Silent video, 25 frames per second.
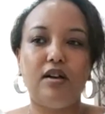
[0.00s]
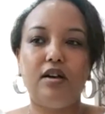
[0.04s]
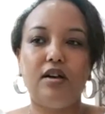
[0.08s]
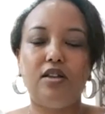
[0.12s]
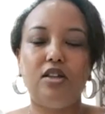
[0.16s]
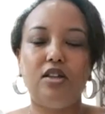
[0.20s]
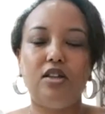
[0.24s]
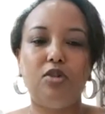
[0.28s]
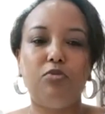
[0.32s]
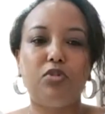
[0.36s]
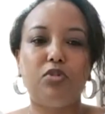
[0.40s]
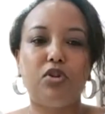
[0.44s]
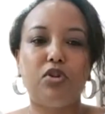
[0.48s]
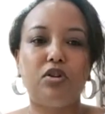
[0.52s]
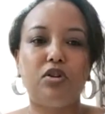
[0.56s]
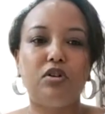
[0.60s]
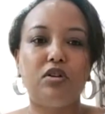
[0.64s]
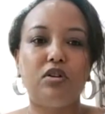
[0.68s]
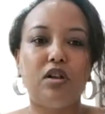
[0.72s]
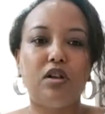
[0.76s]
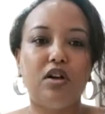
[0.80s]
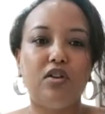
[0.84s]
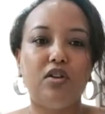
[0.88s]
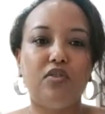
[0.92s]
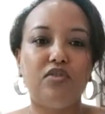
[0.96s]
They burned a
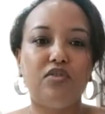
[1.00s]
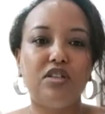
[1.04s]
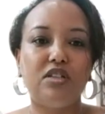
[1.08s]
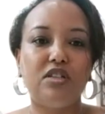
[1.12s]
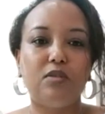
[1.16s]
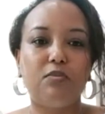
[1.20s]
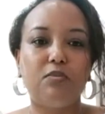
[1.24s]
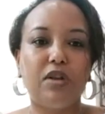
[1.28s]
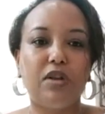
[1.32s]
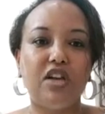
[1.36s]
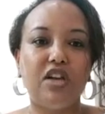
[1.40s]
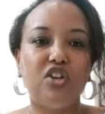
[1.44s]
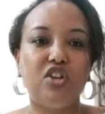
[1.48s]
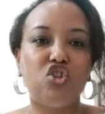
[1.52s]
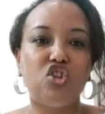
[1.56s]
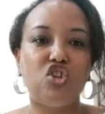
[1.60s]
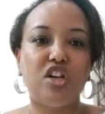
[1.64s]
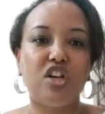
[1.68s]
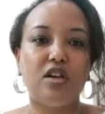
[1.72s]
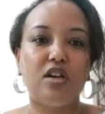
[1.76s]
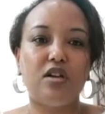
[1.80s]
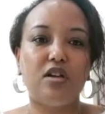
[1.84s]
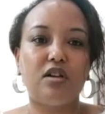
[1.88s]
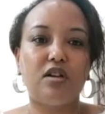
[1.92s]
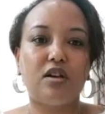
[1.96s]
lot of the supply
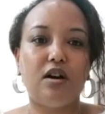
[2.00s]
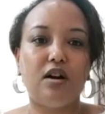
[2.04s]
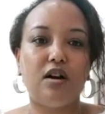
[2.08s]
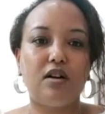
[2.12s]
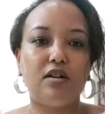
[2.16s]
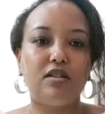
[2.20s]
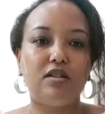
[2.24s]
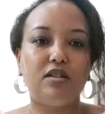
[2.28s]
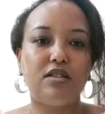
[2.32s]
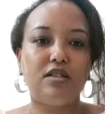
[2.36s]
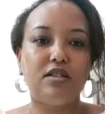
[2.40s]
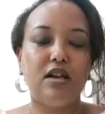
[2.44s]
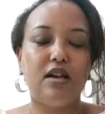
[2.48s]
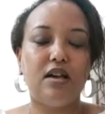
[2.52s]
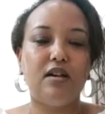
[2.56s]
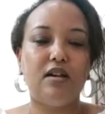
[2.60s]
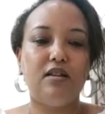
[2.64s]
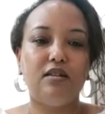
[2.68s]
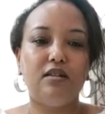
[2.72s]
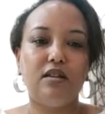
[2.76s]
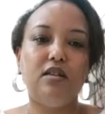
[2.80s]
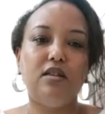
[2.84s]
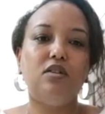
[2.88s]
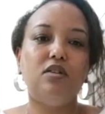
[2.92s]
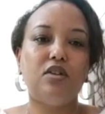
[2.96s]
chain cars.
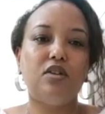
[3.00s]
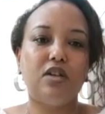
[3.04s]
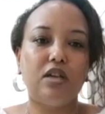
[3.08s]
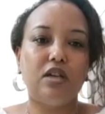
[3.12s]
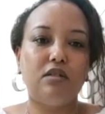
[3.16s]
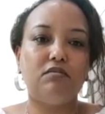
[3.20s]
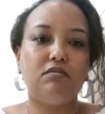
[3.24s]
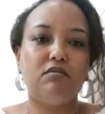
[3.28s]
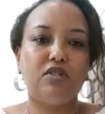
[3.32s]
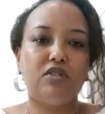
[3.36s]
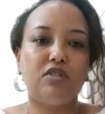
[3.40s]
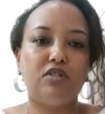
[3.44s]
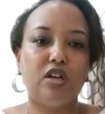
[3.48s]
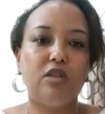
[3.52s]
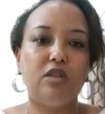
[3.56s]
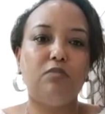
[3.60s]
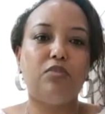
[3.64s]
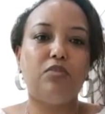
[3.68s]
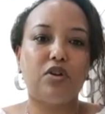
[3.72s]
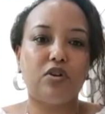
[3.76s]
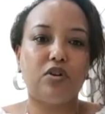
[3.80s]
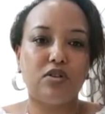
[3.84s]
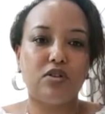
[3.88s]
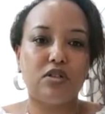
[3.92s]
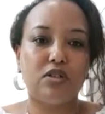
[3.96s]
Then you get
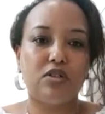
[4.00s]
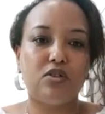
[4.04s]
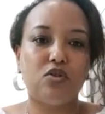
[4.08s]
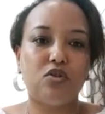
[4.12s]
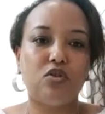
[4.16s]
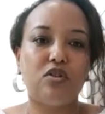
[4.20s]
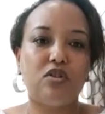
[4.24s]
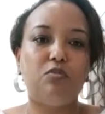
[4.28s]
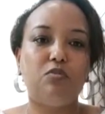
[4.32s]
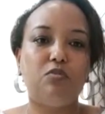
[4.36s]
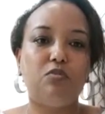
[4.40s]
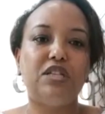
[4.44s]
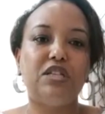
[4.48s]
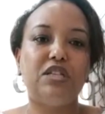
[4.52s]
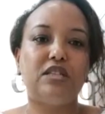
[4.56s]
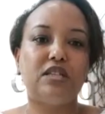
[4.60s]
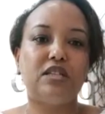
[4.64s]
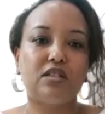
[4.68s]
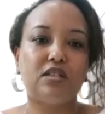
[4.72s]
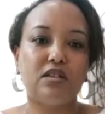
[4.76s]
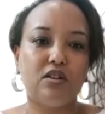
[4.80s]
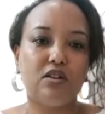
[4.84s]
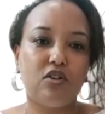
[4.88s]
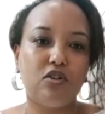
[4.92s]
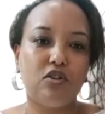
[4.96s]
reimbursed, so the business
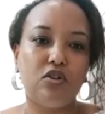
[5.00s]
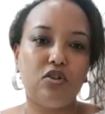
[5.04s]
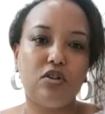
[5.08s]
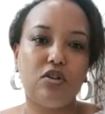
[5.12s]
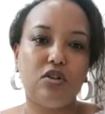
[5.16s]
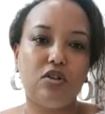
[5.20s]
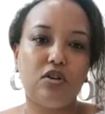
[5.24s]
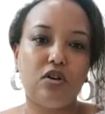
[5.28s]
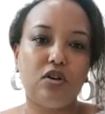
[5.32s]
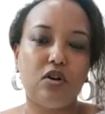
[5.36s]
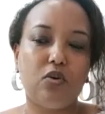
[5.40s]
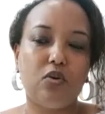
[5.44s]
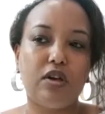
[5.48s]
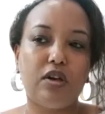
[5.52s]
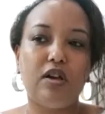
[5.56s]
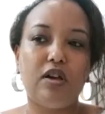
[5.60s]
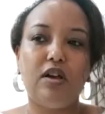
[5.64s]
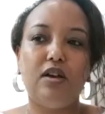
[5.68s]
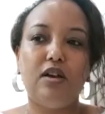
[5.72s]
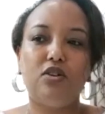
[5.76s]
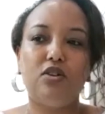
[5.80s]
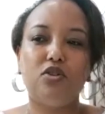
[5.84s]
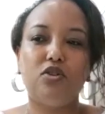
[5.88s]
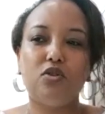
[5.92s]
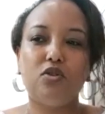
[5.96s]
can continue going.
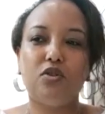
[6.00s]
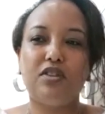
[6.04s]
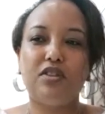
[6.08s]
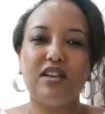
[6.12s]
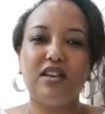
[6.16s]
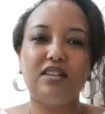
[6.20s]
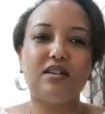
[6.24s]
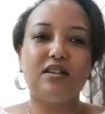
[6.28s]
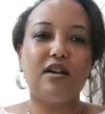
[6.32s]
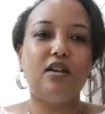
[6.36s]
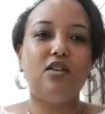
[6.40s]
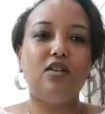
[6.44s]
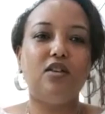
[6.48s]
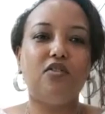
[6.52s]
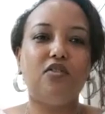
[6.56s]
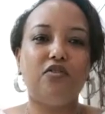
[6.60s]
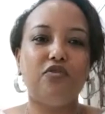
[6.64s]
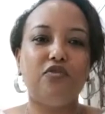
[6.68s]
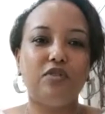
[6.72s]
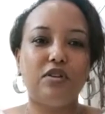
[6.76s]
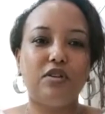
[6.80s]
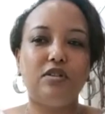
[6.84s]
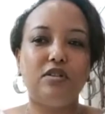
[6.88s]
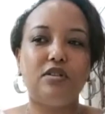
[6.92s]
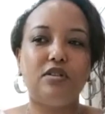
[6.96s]
So that kind of
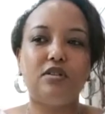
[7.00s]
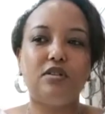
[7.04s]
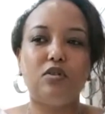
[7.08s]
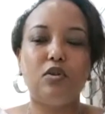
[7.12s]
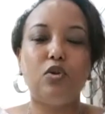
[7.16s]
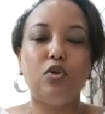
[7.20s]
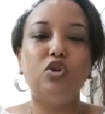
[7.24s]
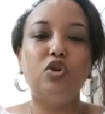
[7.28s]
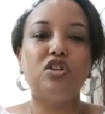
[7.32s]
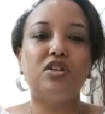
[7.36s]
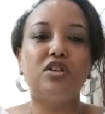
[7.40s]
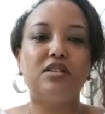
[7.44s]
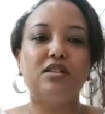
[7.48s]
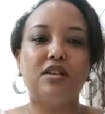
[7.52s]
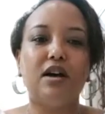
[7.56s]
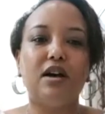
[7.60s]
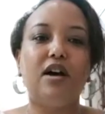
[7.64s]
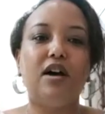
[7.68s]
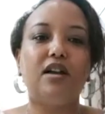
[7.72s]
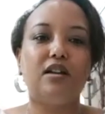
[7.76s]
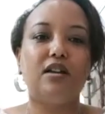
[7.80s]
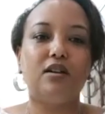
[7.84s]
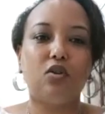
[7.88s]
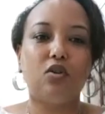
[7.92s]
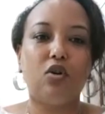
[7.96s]
solutions are
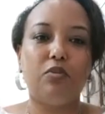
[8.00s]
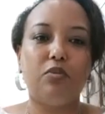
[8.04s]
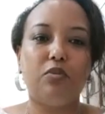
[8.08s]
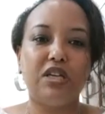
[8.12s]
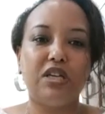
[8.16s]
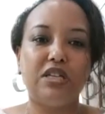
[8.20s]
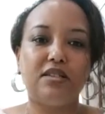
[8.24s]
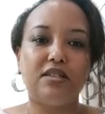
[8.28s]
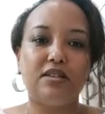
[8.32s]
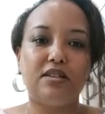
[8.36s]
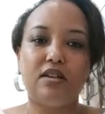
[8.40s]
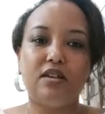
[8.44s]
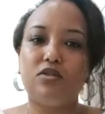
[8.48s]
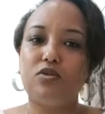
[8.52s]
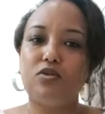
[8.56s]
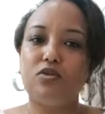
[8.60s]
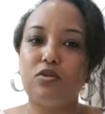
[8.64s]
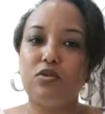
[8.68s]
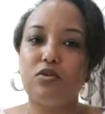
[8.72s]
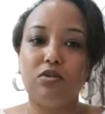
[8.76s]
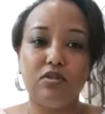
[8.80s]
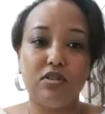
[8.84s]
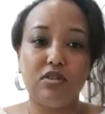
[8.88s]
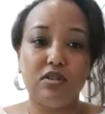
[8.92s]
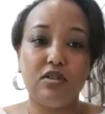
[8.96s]
in COMESA.
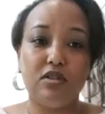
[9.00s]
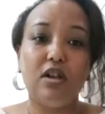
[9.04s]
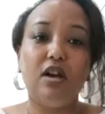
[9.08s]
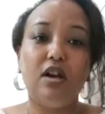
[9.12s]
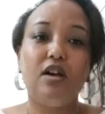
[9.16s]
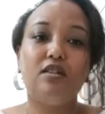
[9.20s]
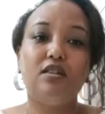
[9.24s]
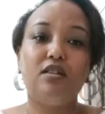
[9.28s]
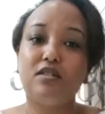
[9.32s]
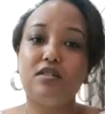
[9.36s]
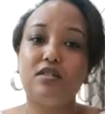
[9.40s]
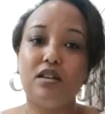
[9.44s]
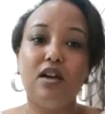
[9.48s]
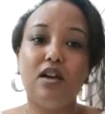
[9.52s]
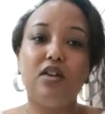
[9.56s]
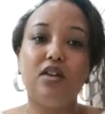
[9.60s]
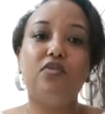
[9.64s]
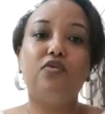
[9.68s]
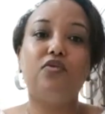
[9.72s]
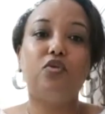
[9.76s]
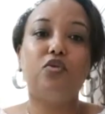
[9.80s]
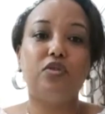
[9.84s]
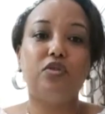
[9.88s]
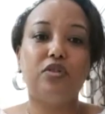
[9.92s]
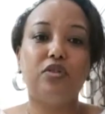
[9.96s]
So there's a lot of
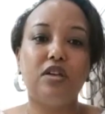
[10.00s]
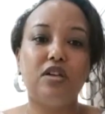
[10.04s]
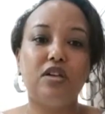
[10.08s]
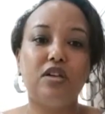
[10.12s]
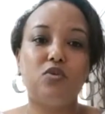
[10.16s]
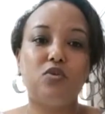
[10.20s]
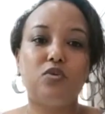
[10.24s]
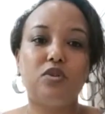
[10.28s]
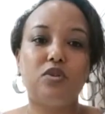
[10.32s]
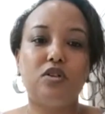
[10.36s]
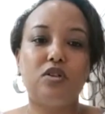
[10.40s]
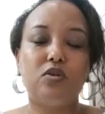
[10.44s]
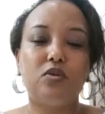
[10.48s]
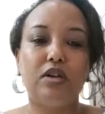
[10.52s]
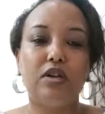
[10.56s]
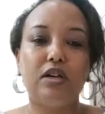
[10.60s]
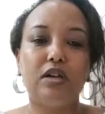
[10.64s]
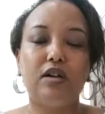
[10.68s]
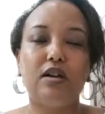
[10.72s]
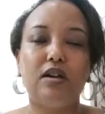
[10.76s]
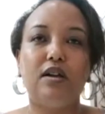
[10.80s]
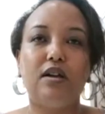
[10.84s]
good things we're doing.